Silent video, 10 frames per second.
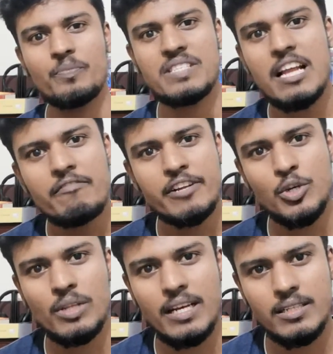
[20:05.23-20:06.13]
self
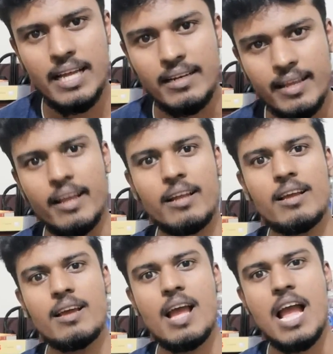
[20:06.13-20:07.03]
into that thing
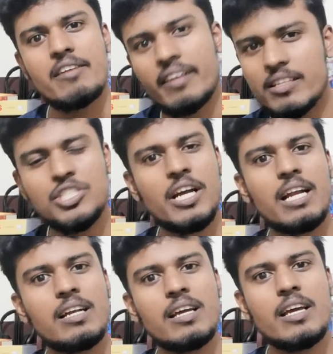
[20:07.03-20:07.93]
and treat the
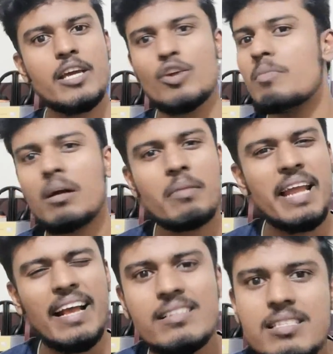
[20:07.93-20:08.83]
child, you'll become
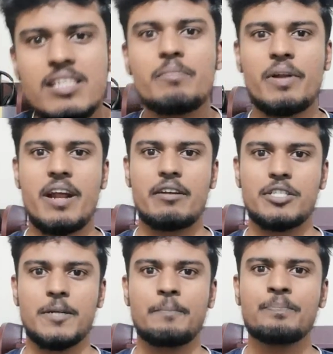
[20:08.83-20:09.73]
an excellent
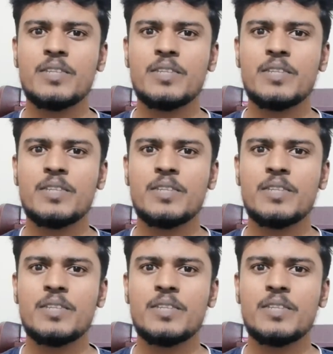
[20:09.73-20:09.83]
pediatrician.